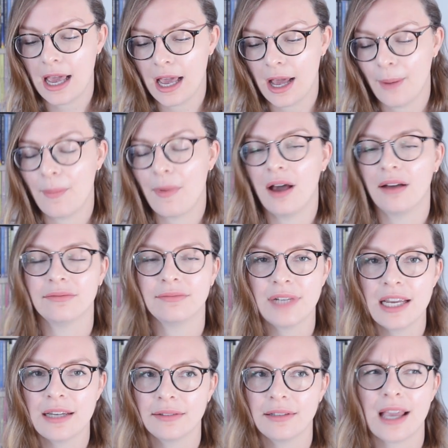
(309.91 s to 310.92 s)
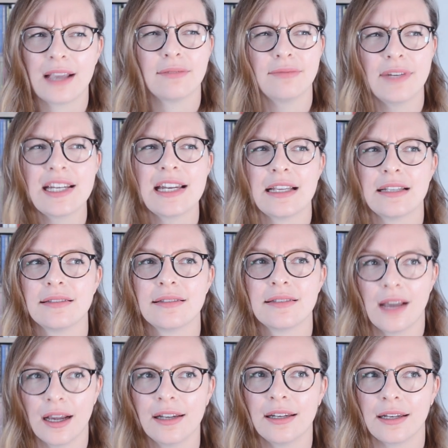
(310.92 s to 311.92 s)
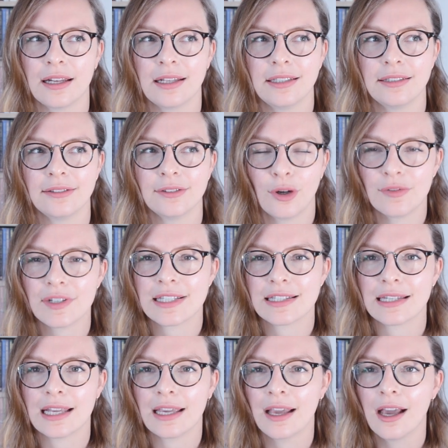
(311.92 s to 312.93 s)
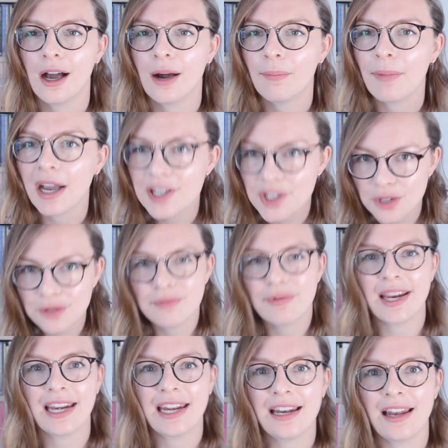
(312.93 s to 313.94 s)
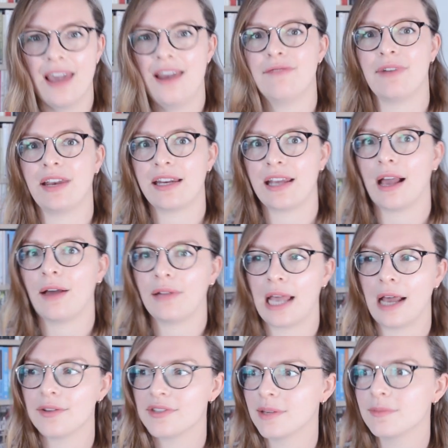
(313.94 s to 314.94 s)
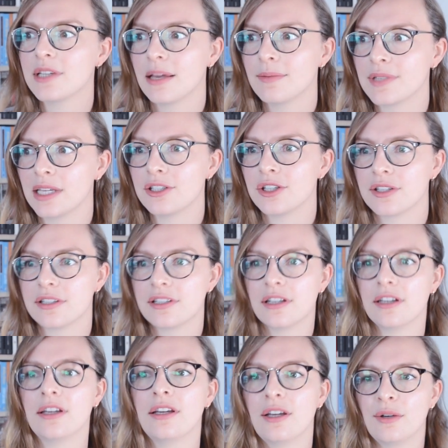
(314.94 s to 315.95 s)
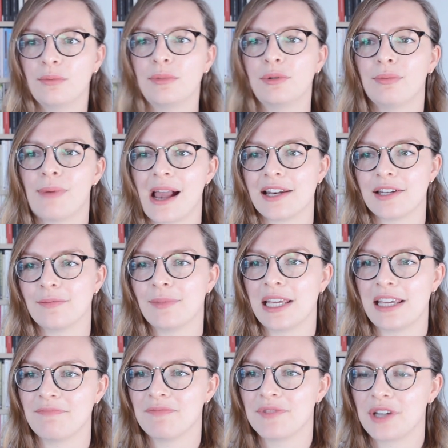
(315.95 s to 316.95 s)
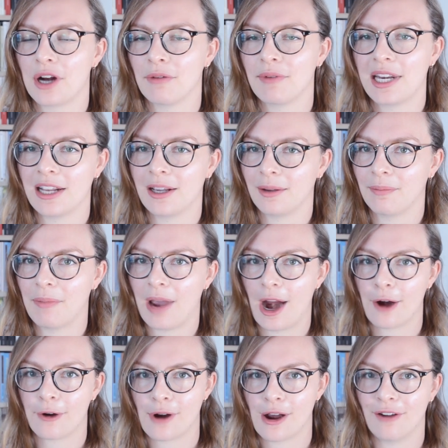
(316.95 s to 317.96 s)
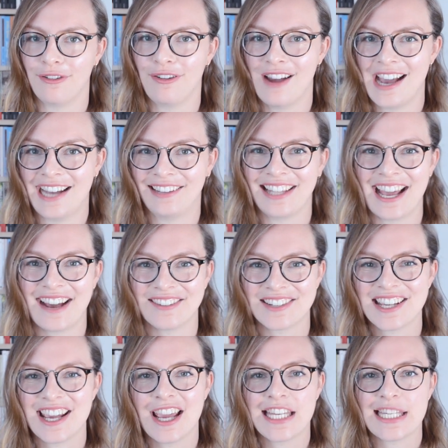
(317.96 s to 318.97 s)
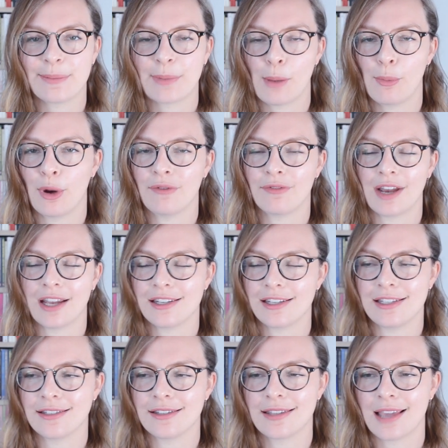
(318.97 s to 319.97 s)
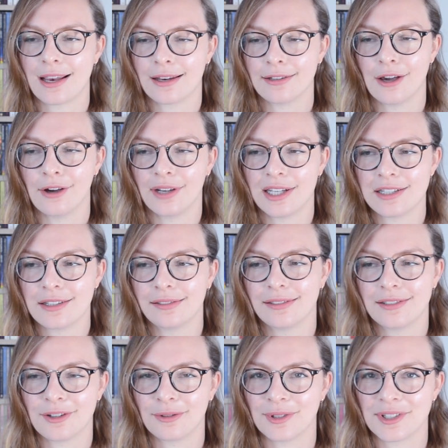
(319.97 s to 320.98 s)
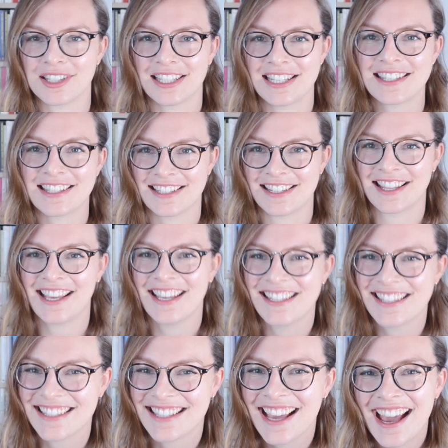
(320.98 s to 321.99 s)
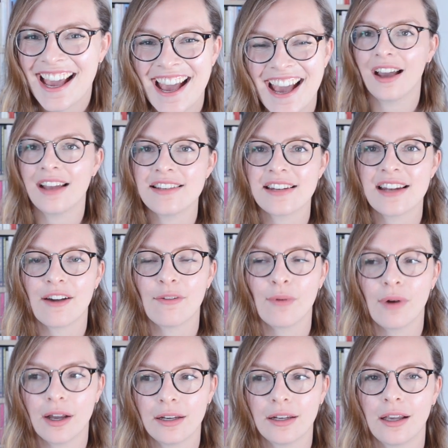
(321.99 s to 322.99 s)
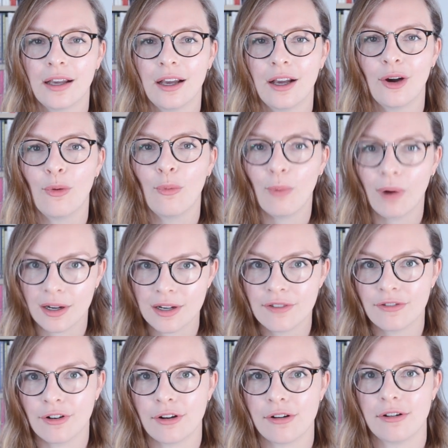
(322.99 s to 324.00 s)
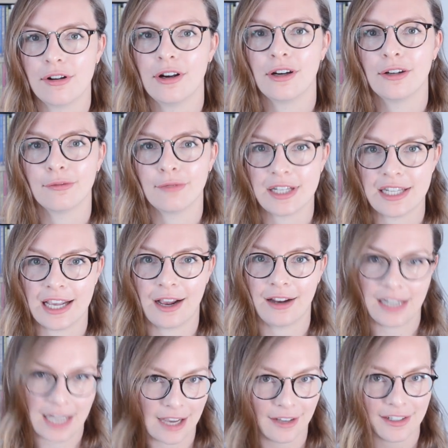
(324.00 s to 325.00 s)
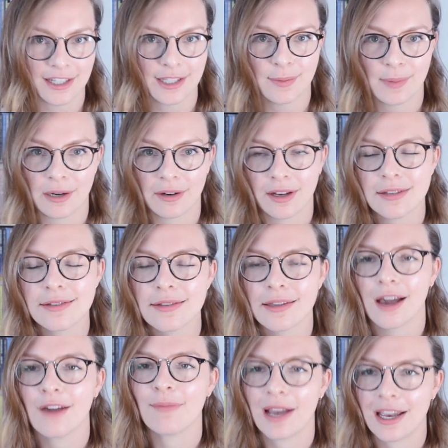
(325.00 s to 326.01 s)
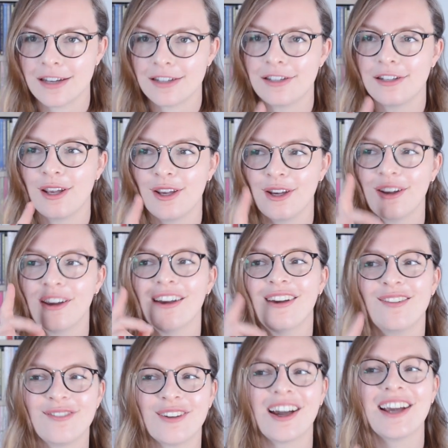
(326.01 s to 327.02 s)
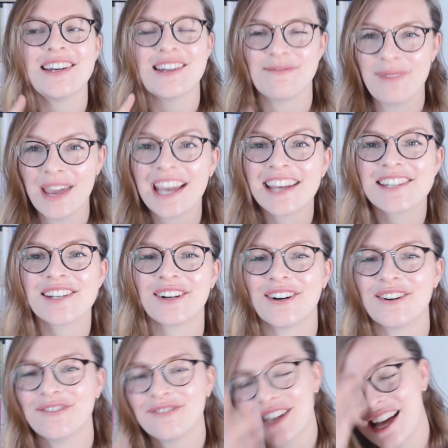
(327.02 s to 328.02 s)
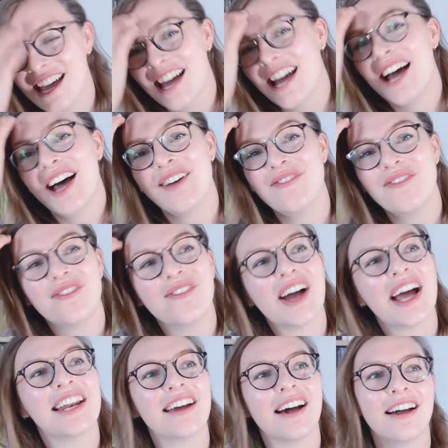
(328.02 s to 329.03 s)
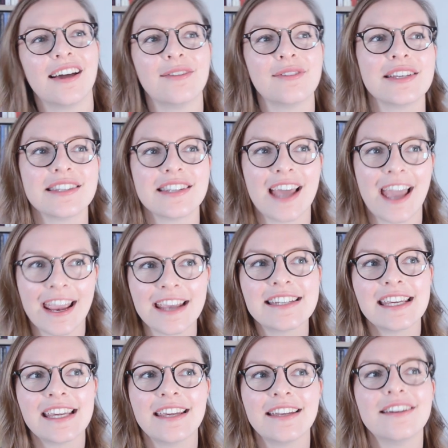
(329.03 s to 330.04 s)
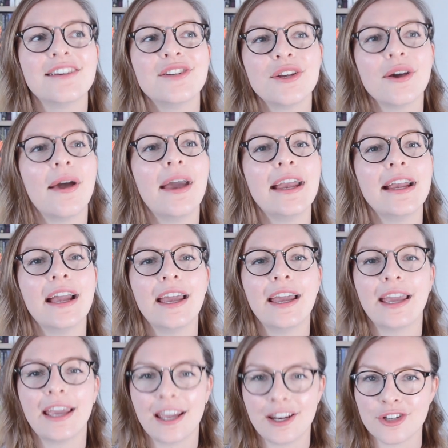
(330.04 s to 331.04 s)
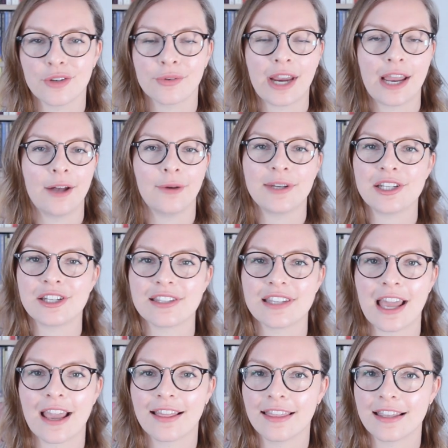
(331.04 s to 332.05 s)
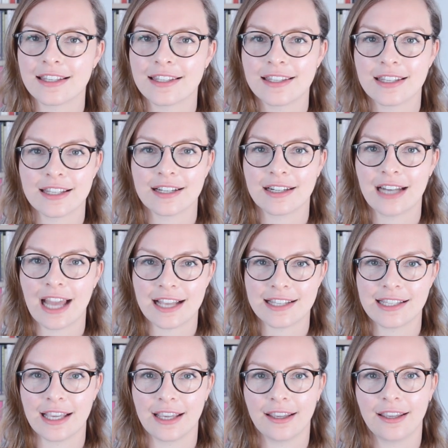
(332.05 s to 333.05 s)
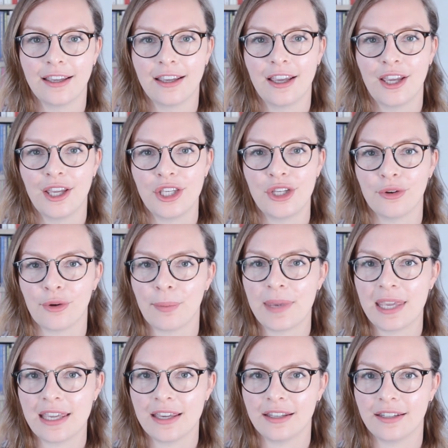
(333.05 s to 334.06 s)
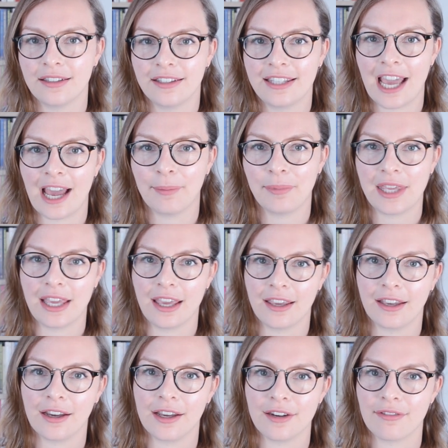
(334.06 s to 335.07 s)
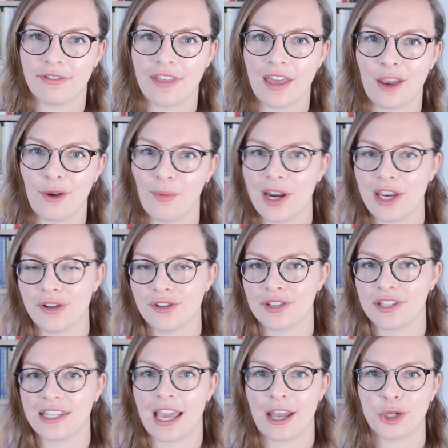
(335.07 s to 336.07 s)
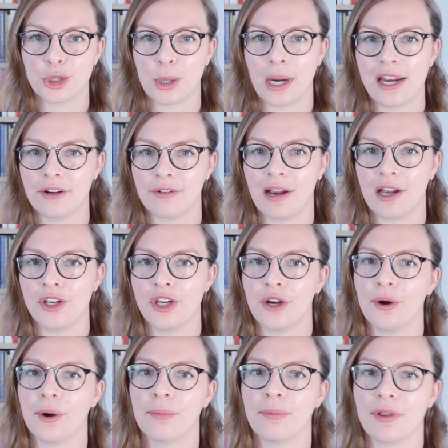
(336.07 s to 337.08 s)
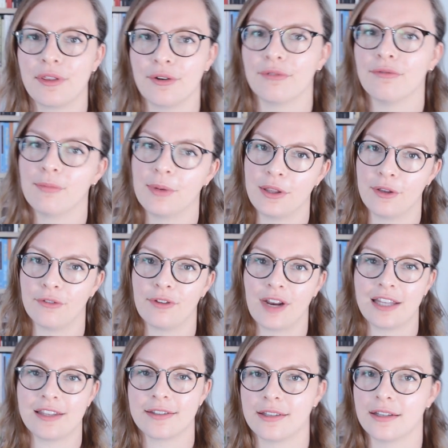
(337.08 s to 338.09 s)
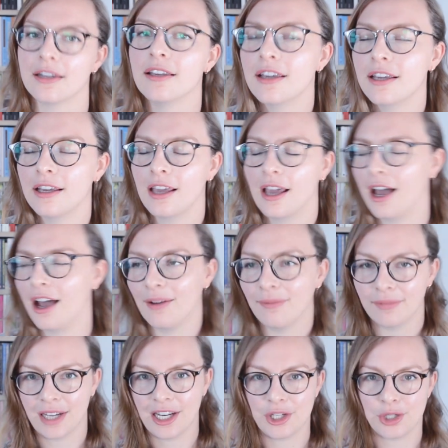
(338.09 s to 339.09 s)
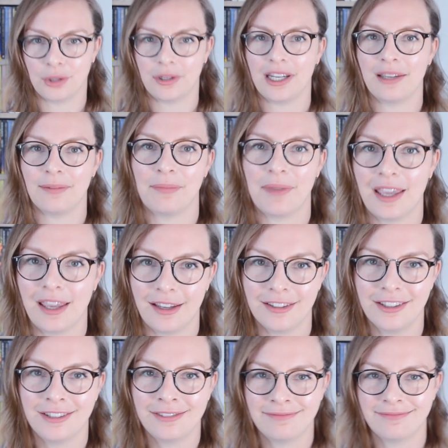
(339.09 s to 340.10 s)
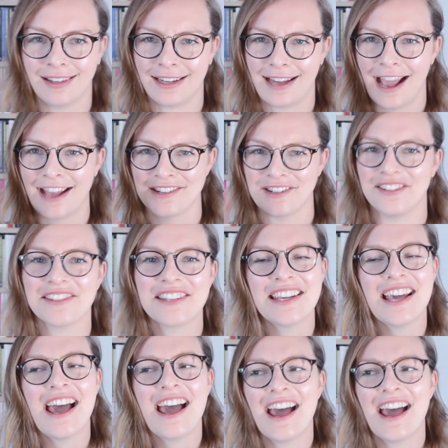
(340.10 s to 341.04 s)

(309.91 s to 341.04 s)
Like reading silently, obviously, but I do really like reading out loud. Sometimes I just will randomly start reading a paragraph out loud to my boyfriend and he's just like, no, I don't want to listen to this. I did have one wonderful reading out loud experience that I've managed to find a picture of when I was 18 doing Interrail, which is like this classic European gap year kind of thing where you just get a train around Europe with your friends and enjoy being an adult.